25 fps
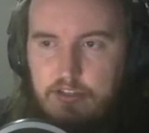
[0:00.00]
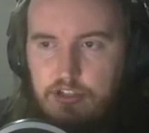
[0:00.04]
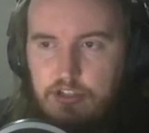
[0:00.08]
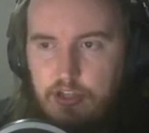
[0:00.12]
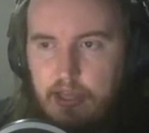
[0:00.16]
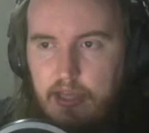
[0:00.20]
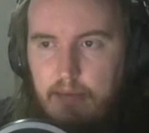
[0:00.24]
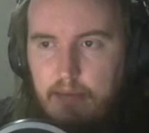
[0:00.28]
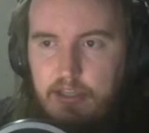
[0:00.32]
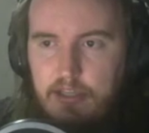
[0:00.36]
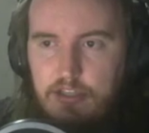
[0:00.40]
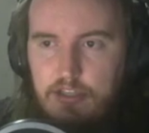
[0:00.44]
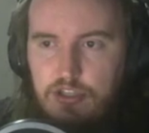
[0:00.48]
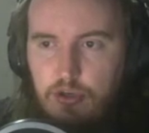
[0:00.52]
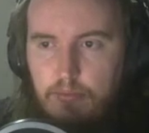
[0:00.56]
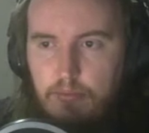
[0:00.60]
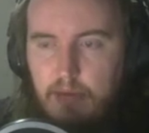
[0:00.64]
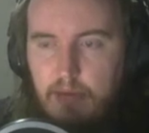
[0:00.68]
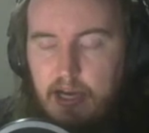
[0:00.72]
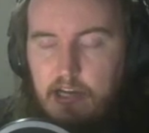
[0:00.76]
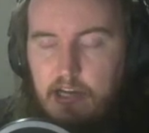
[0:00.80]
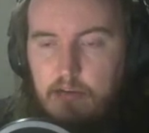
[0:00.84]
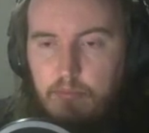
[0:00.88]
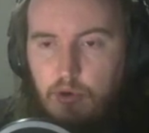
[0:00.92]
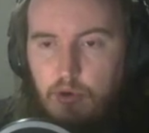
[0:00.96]
So that means your
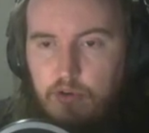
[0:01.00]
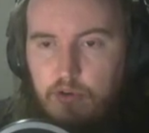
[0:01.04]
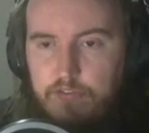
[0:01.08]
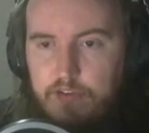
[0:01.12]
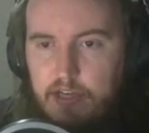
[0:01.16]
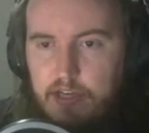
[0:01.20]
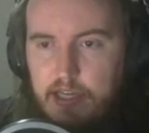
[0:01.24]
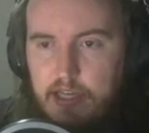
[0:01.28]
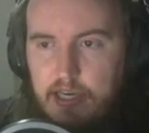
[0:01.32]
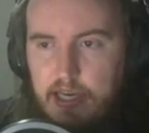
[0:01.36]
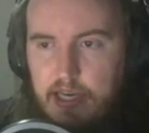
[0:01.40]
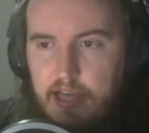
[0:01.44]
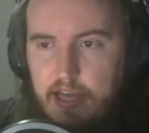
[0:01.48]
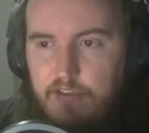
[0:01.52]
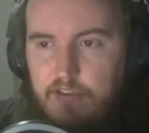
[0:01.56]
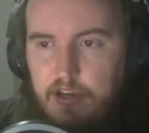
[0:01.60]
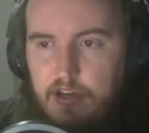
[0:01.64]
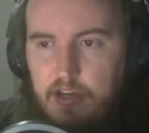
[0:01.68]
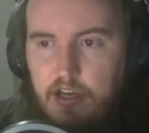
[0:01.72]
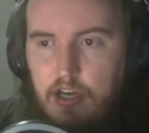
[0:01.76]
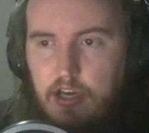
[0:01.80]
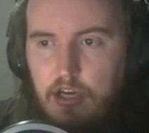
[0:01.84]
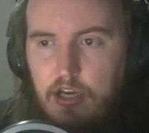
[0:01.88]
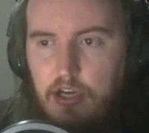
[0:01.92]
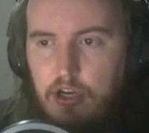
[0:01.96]
Muckmorpher can
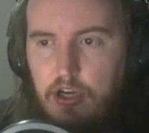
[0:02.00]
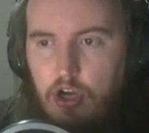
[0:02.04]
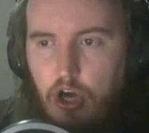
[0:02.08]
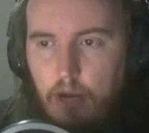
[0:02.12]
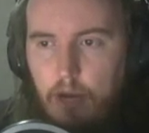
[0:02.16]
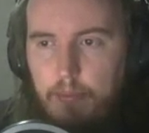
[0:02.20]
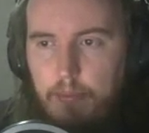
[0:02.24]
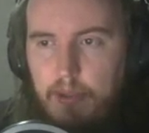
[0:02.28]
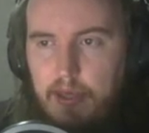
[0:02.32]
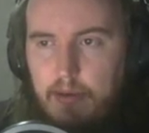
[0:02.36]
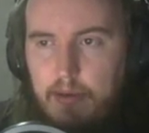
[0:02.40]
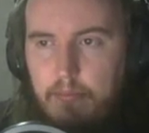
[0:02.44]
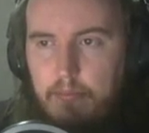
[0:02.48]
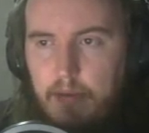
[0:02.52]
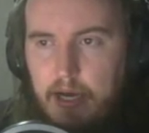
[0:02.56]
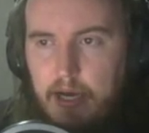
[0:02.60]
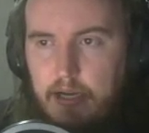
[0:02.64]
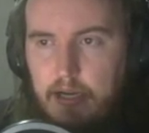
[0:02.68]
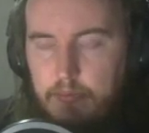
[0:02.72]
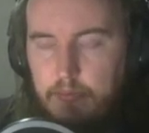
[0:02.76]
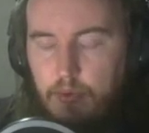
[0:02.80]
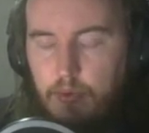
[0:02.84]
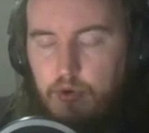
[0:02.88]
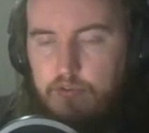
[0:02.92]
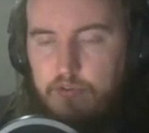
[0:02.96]
never copy a
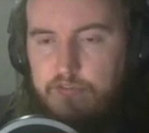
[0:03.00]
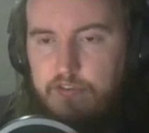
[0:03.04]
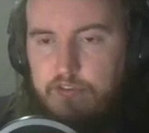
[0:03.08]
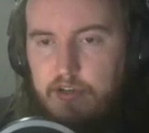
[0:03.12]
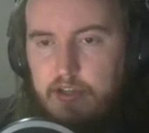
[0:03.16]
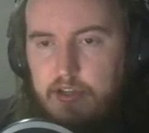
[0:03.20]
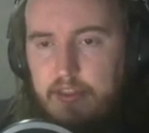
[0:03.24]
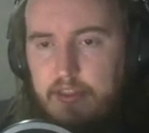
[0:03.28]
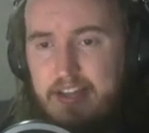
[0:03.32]
Muckmorpher.